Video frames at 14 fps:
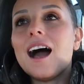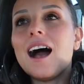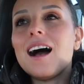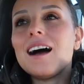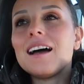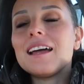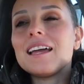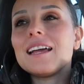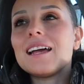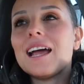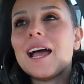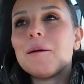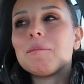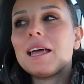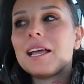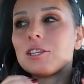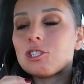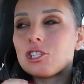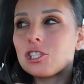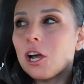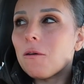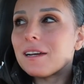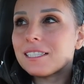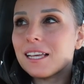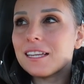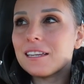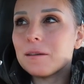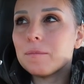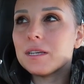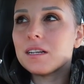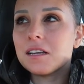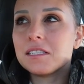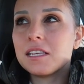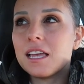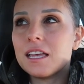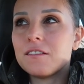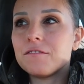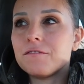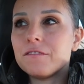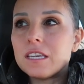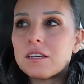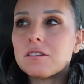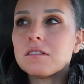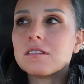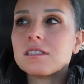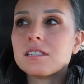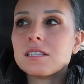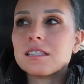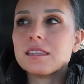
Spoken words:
I am like so excited because it feels